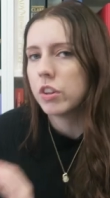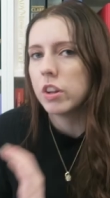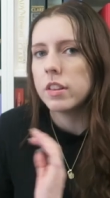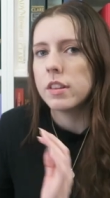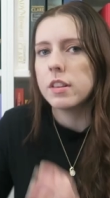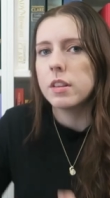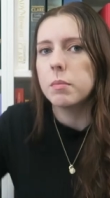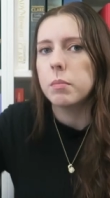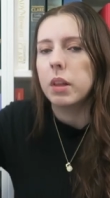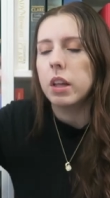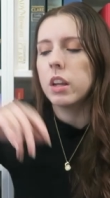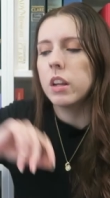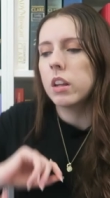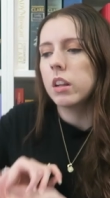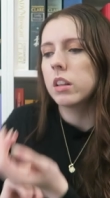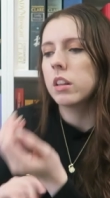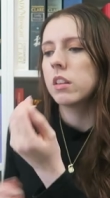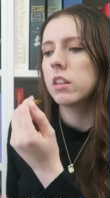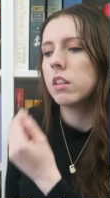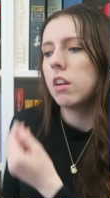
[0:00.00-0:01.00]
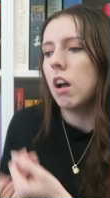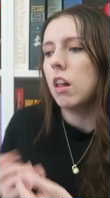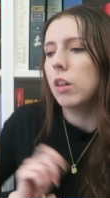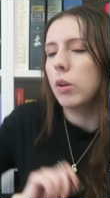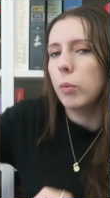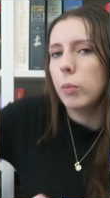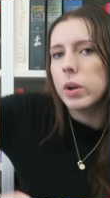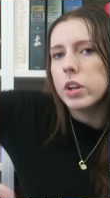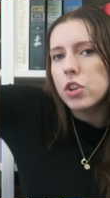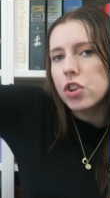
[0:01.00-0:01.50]
got some like
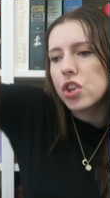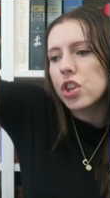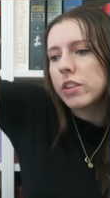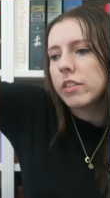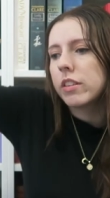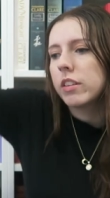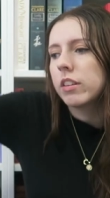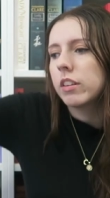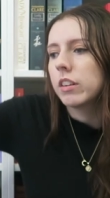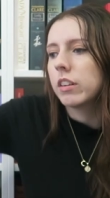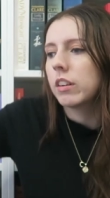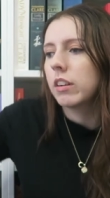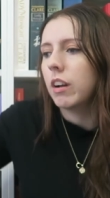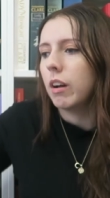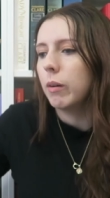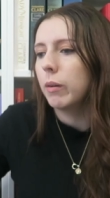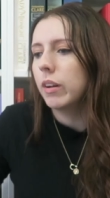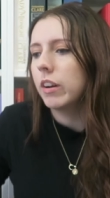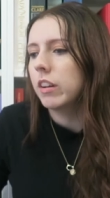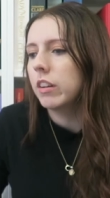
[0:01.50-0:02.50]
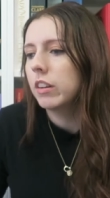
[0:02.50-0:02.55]
Scarlet Witch going